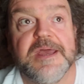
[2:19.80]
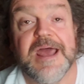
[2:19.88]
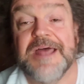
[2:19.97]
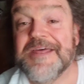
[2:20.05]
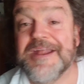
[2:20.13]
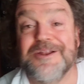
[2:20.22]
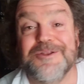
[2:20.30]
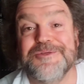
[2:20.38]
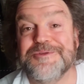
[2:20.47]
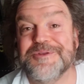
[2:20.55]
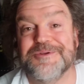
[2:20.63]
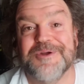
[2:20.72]
And that'll
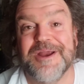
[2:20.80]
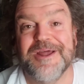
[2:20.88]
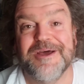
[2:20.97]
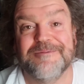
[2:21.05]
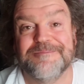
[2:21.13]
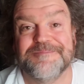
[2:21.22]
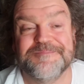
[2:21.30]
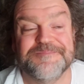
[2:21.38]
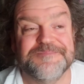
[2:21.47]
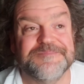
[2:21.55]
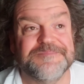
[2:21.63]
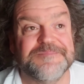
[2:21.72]
loosen it right up.
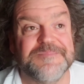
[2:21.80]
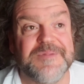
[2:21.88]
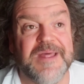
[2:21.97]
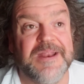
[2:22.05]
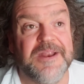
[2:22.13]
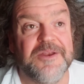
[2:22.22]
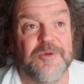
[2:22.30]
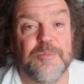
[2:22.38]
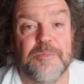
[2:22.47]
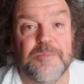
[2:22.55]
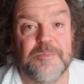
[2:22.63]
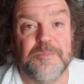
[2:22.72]
And it'll
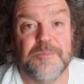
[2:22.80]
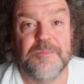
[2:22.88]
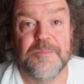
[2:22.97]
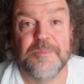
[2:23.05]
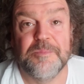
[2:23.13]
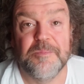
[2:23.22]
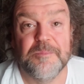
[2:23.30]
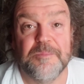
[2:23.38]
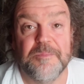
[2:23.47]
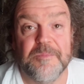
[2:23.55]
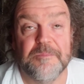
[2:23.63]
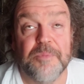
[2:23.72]

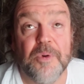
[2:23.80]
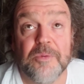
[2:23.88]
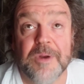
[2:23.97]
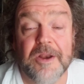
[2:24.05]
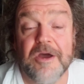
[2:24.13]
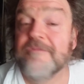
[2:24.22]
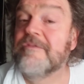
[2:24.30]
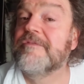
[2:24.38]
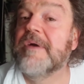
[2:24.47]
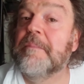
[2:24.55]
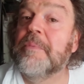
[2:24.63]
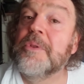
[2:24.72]
pull right off if
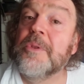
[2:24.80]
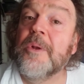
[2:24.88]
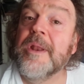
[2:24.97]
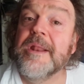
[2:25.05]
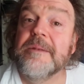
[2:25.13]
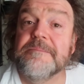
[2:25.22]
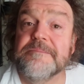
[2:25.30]
I pull on it.